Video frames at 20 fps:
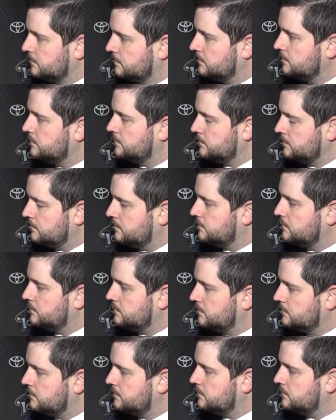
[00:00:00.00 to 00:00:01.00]

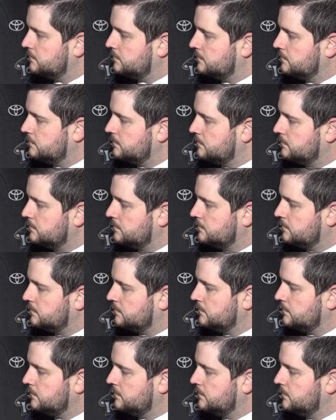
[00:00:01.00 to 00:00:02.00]

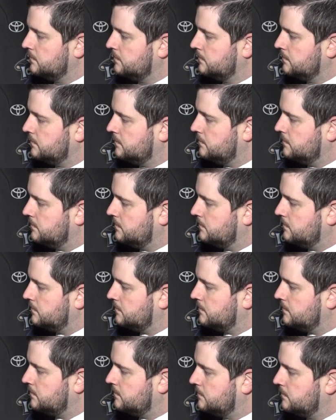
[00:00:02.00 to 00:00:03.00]
[no speech]